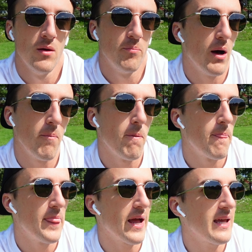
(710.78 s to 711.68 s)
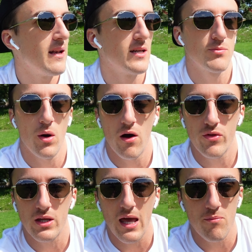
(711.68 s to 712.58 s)
But that again is part of
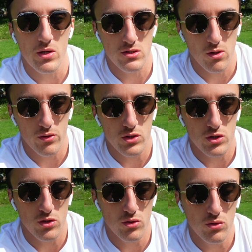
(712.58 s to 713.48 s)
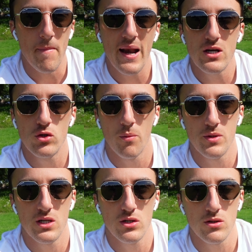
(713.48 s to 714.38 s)
the game. But as long as you manage your
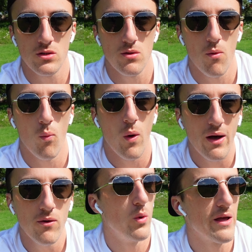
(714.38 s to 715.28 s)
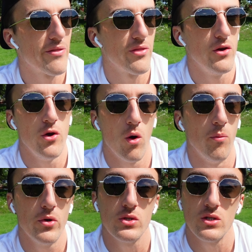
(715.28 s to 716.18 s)
positions well with no
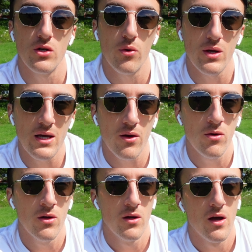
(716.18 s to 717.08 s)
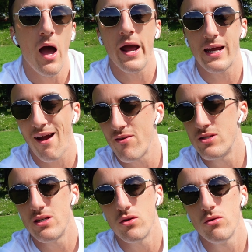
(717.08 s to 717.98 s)
emotions and no ego, I
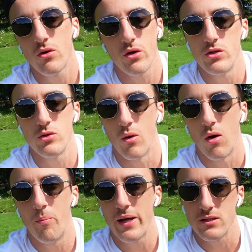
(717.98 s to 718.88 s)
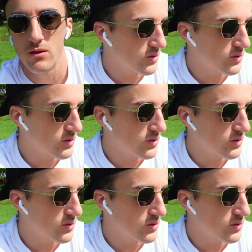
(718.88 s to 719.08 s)
guarantee you, you're going to do a lot better.